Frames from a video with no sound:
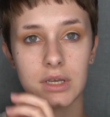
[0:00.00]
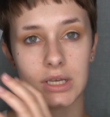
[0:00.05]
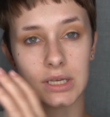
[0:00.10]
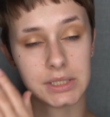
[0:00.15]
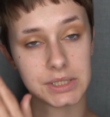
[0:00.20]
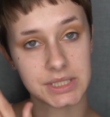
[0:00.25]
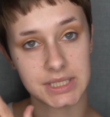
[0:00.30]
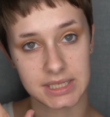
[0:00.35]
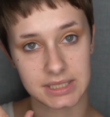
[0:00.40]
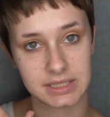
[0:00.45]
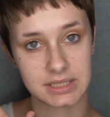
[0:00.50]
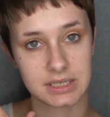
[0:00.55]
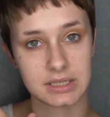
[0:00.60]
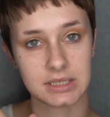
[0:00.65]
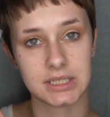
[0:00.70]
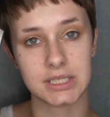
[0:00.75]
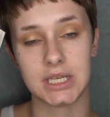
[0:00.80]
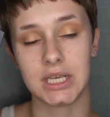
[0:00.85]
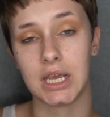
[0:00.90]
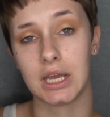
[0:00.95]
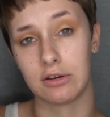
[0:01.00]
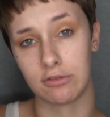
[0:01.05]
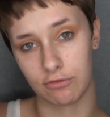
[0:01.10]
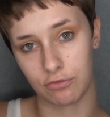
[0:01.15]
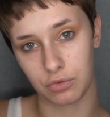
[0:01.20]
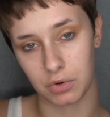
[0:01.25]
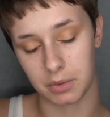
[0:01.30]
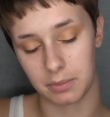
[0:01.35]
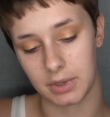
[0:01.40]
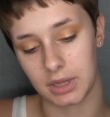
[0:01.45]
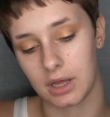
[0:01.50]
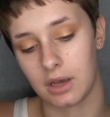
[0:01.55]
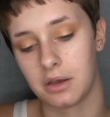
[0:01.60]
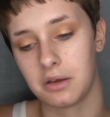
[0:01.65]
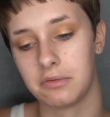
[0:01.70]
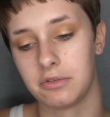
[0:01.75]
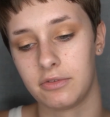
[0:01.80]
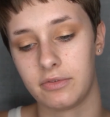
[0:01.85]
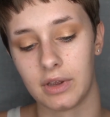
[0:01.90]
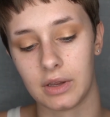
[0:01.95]
consistency and formula
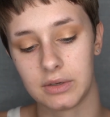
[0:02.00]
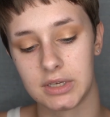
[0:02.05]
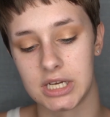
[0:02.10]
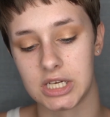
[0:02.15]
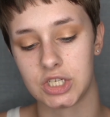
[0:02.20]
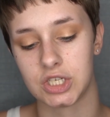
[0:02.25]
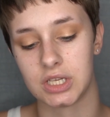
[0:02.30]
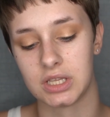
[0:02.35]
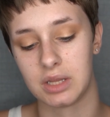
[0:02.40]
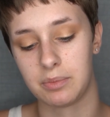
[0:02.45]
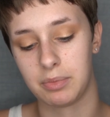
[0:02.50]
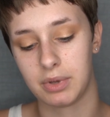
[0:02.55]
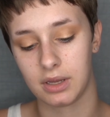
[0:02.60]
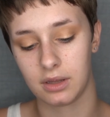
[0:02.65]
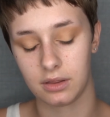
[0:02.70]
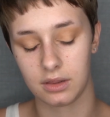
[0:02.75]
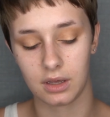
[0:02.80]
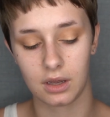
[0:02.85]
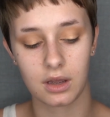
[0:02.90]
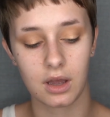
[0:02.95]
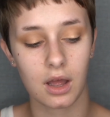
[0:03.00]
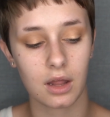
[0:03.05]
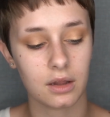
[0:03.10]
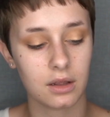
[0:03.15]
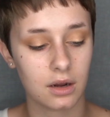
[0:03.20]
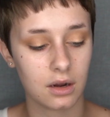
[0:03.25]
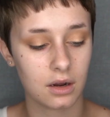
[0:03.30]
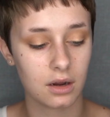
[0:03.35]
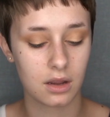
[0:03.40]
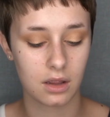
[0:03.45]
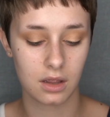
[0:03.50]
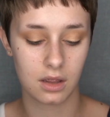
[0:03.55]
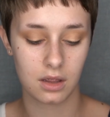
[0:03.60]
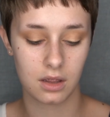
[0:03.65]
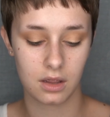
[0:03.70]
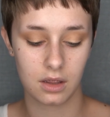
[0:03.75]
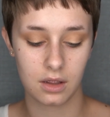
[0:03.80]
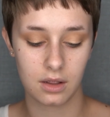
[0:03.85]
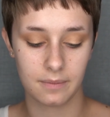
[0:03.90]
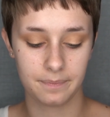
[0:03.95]
of a foundation. The color,
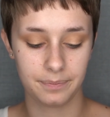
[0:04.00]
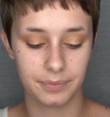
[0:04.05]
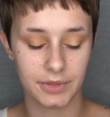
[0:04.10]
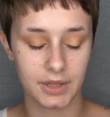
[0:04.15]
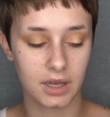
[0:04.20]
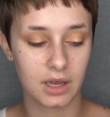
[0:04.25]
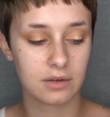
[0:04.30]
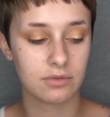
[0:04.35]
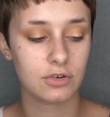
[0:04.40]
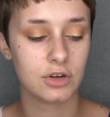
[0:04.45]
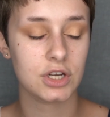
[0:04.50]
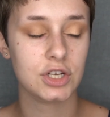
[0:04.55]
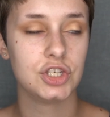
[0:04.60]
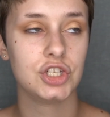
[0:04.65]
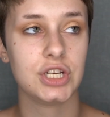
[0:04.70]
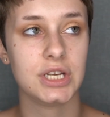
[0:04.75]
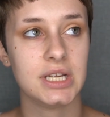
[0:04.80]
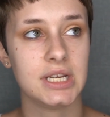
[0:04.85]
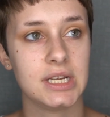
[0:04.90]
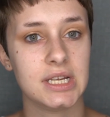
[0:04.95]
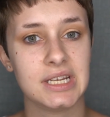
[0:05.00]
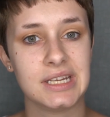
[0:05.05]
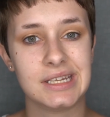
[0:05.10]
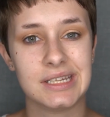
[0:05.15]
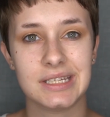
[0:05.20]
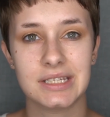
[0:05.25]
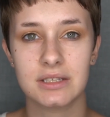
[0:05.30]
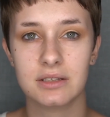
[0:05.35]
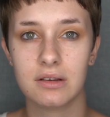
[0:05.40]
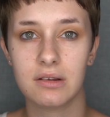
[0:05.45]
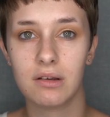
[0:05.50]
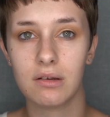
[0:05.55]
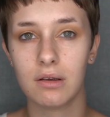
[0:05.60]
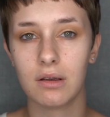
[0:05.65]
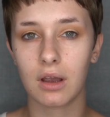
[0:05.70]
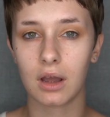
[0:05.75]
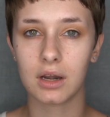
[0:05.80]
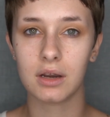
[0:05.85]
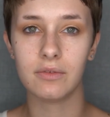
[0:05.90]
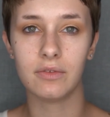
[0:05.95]
the coverage is
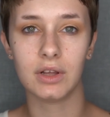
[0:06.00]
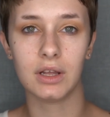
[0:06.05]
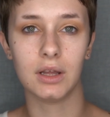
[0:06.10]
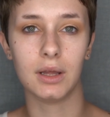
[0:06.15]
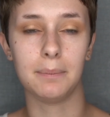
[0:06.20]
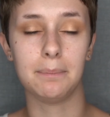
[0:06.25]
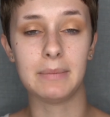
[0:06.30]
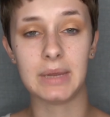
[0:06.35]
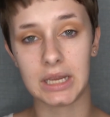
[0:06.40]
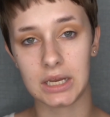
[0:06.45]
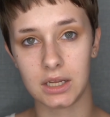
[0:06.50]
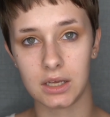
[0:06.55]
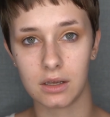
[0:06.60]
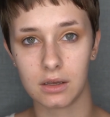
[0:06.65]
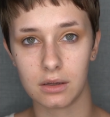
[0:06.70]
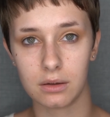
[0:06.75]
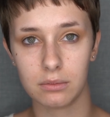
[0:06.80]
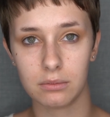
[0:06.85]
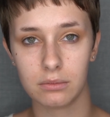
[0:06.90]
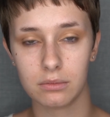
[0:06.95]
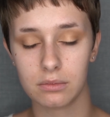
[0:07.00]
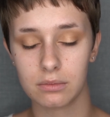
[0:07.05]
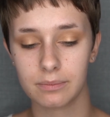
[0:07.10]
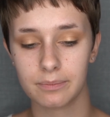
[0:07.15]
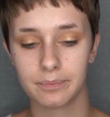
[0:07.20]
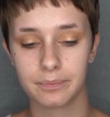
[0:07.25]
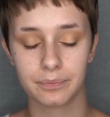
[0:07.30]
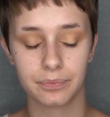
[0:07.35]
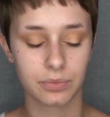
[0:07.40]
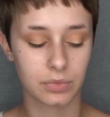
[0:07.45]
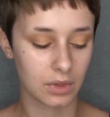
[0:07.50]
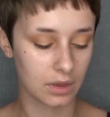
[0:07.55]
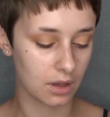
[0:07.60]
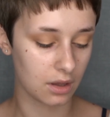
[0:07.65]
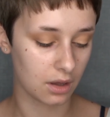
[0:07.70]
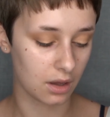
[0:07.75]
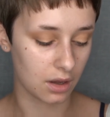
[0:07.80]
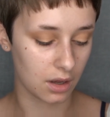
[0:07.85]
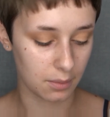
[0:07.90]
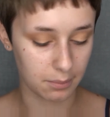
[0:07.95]
kind of a medium,
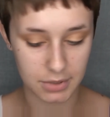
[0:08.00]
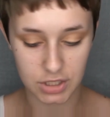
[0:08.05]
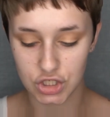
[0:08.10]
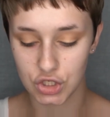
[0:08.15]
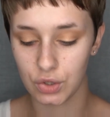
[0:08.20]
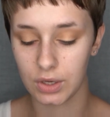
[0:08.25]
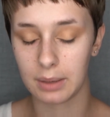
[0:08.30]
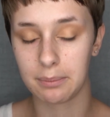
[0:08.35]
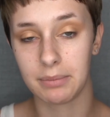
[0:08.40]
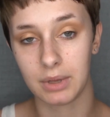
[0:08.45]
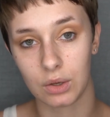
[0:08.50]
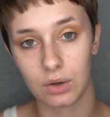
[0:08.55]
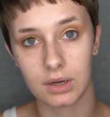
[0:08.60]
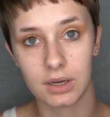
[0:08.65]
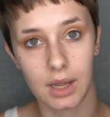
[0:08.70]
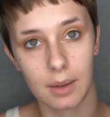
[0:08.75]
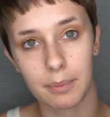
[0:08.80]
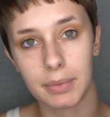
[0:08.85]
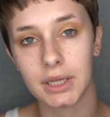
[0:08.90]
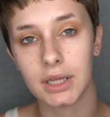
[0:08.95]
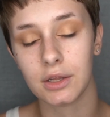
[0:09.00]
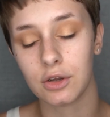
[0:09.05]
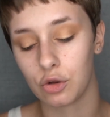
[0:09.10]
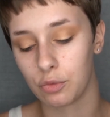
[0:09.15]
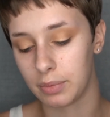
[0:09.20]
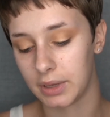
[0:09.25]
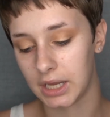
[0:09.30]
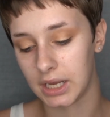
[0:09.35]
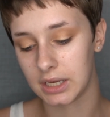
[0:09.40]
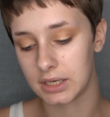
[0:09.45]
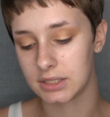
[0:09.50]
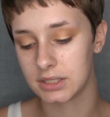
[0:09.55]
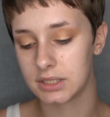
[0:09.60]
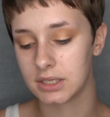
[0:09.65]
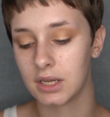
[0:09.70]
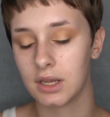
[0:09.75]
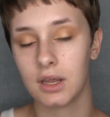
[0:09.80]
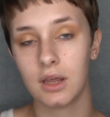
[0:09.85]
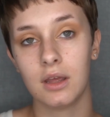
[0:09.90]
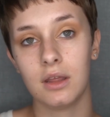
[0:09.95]
but you can build it up a little bit.
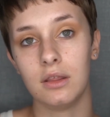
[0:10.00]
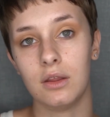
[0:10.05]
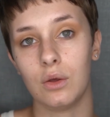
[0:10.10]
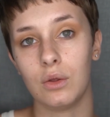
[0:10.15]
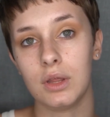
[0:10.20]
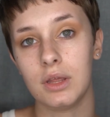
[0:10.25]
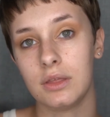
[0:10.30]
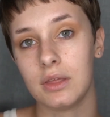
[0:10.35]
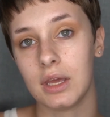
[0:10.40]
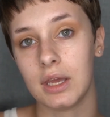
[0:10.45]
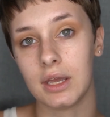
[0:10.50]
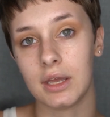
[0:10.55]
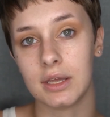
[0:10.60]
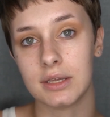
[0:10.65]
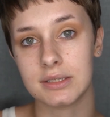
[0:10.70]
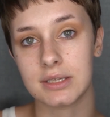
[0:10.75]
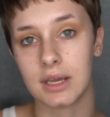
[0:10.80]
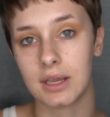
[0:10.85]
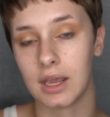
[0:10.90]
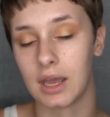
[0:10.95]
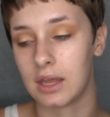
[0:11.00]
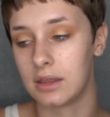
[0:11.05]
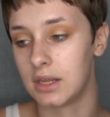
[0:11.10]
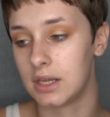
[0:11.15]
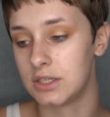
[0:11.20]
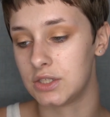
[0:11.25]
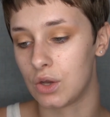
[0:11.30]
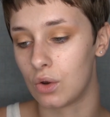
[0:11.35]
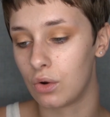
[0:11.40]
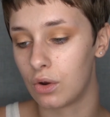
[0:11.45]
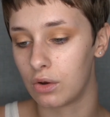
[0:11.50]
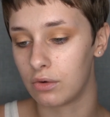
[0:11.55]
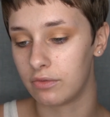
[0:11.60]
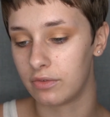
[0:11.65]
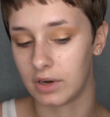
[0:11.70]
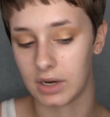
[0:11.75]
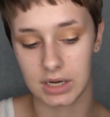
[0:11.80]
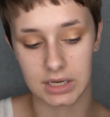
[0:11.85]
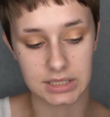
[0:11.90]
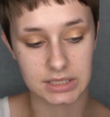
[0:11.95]
The only thing is, again, they don't go
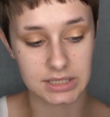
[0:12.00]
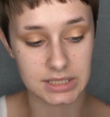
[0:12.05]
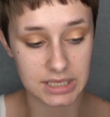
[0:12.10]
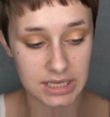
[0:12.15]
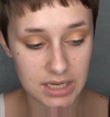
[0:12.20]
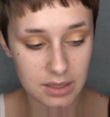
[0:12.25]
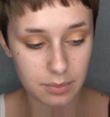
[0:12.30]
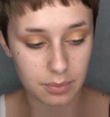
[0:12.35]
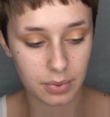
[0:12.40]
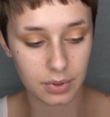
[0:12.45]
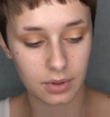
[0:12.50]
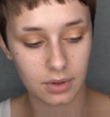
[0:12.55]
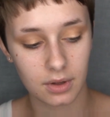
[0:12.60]
very deep.